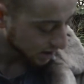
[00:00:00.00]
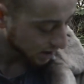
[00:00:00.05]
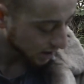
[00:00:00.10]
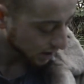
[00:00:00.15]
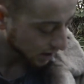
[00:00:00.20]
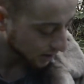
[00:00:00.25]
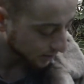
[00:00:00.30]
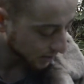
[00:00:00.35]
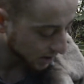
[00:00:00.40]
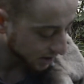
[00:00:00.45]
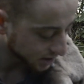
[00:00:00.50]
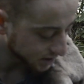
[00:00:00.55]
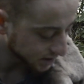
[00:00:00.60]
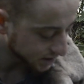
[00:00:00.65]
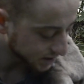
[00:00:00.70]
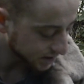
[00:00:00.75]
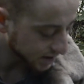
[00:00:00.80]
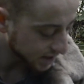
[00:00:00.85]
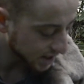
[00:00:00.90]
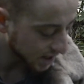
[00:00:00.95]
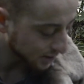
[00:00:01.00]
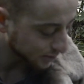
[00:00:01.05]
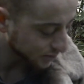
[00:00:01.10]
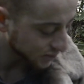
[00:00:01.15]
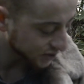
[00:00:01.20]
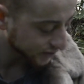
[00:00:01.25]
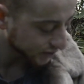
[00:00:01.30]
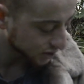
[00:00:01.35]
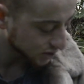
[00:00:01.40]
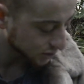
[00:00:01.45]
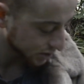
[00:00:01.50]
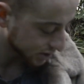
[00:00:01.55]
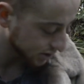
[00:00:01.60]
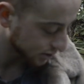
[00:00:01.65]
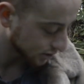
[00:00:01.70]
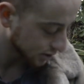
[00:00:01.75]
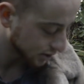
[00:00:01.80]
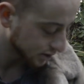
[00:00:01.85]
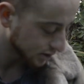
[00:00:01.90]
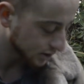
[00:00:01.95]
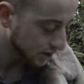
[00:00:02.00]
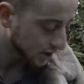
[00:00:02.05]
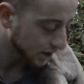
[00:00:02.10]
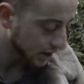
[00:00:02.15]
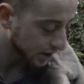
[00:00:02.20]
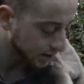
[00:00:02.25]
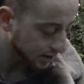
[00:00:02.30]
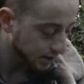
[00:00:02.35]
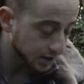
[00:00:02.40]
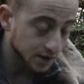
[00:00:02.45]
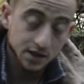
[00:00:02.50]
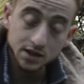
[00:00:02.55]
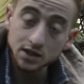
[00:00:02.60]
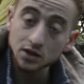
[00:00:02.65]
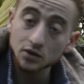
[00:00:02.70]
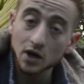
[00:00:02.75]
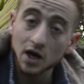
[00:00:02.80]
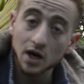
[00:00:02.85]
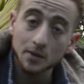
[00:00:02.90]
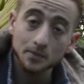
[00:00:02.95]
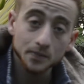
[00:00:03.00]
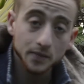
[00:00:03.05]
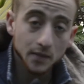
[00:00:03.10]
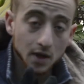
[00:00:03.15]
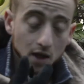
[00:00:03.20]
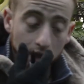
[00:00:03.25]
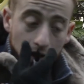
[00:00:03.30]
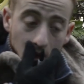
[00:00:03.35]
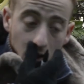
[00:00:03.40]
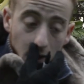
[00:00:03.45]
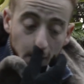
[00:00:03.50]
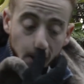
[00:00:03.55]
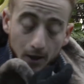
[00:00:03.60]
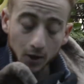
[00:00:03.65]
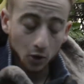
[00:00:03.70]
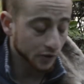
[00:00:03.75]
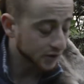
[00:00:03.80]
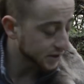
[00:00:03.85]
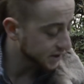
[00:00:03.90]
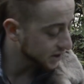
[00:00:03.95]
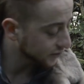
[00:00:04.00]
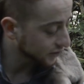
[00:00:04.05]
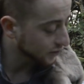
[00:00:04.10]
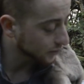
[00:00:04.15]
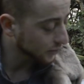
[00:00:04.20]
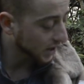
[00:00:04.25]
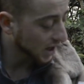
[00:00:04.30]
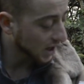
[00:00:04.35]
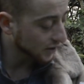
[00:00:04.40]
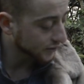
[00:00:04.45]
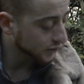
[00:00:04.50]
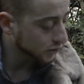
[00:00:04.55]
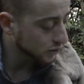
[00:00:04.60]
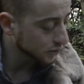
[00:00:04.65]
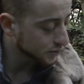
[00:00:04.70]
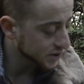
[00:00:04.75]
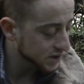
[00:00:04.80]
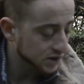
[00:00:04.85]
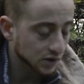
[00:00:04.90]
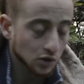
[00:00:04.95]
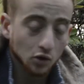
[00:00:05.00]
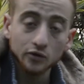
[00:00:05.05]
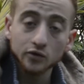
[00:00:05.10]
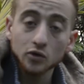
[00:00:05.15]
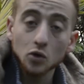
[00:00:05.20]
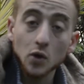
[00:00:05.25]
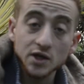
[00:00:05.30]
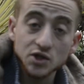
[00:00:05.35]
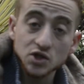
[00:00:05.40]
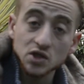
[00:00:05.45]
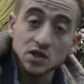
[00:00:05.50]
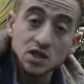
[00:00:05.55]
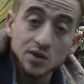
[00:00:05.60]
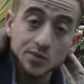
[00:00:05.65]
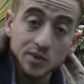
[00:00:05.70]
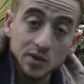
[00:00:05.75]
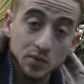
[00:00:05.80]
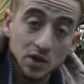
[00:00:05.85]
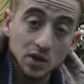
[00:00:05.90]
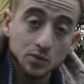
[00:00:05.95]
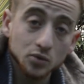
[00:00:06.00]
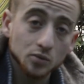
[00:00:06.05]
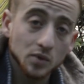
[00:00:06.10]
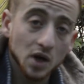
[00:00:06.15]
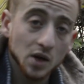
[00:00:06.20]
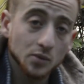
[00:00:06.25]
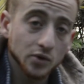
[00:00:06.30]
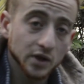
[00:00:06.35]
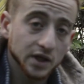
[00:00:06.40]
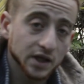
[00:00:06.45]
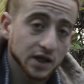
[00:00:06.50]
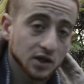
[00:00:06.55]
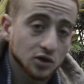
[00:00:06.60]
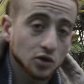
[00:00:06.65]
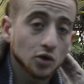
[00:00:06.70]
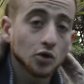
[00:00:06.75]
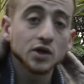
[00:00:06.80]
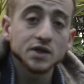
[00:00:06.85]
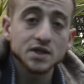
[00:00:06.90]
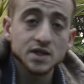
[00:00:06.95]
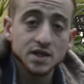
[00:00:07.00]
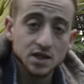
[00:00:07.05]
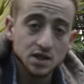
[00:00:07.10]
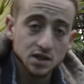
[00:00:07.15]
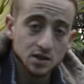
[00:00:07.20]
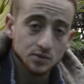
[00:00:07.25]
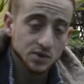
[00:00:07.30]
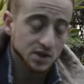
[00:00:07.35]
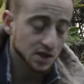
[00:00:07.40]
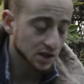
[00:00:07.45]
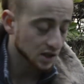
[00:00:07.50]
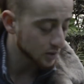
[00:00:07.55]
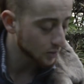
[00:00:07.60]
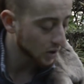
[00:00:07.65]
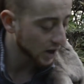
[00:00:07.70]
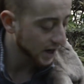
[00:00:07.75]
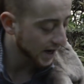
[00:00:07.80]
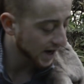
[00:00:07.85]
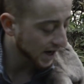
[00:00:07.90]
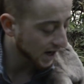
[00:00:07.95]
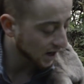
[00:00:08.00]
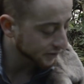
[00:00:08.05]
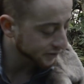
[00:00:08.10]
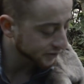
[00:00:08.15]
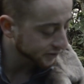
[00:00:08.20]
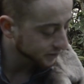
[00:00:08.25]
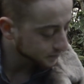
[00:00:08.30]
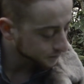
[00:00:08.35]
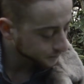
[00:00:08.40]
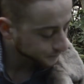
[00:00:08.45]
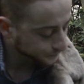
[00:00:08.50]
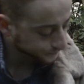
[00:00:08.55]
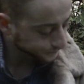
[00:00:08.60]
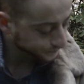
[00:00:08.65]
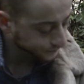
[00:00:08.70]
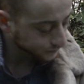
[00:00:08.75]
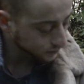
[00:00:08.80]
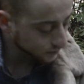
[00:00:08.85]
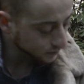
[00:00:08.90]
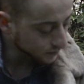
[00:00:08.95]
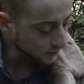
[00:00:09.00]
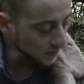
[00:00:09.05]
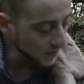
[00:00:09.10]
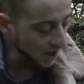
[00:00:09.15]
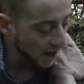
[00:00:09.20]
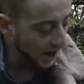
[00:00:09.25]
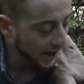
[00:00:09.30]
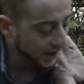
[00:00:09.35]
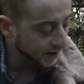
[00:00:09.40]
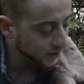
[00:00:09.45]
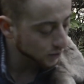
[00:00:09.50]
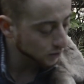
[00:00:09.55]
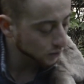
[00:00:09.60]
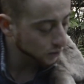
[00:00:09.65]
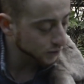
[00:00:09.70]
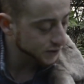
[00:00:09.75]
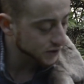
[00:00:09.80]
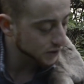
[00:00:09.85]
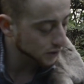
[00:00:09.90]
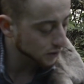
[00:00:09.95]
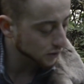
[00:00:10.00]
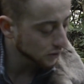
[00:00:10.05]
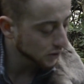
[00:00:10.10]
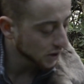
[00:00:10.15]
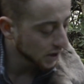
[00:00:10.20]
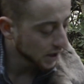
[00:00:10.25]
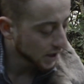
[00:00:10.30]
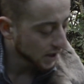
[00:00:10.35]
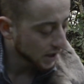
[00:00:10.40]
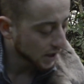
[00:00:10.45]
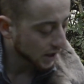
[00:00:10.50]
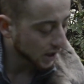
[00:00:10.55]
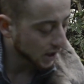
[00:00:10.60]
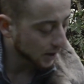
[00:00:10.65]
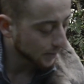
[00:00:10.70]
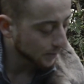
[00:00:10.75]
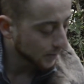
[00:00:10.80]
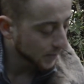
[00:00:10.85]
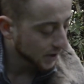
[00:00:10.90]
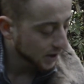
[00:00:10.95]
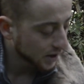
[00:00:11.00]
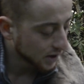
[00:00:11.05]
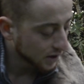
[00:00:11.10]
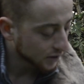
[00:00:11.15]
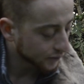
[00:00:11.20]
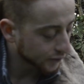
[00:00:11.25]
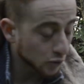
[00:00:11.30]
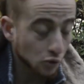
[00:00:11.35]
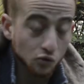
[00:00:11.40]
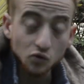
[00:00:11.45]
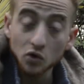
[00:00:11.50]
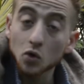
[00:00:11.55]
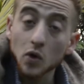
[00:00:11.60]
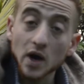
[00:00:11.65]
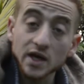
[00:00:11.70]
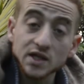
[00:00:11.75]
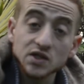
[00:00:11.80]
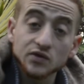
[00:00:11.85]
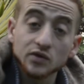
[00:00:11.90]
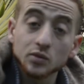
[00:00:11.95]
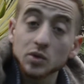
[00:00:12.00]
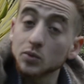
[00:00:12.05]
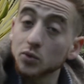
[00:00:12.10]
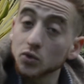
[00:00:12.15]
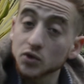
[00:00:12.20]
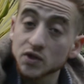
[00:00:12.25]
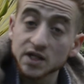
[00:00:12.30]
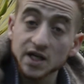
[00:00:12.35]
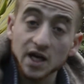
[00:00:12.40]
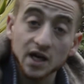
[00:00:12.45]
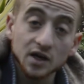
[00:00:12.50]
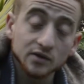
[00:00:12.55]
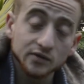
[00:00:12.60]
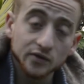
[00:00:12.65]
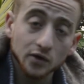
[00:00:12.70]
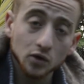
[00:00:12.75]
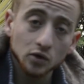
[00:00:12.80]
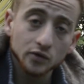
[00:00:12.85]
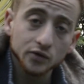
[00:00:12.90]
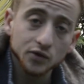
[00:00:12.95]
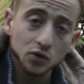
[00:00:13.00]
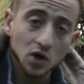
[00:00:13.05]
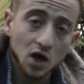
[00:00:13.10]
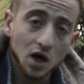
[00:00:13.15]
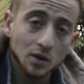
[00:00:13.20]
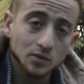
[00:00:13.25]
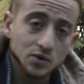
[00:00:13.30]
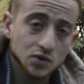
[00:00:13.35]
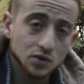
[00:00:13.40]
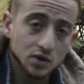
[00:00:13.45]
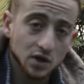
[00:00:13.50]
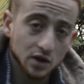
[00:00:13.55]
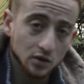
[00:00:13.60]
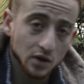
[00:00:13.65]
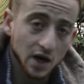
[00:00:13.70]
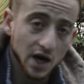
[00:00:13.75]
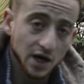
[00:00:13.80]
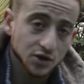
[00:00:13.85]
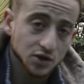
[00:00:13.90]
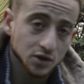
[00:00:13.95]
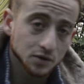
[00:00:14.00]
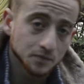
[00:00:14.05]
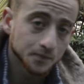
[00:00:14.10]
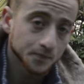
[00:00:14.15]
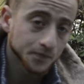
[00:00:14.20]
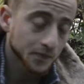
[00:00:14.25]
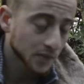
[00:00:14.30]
and in DMs for Twitter and Instagram on the different platforms of questions that people might bring in, criticisms that they might have, and also for requests for people to get involved or come to another action.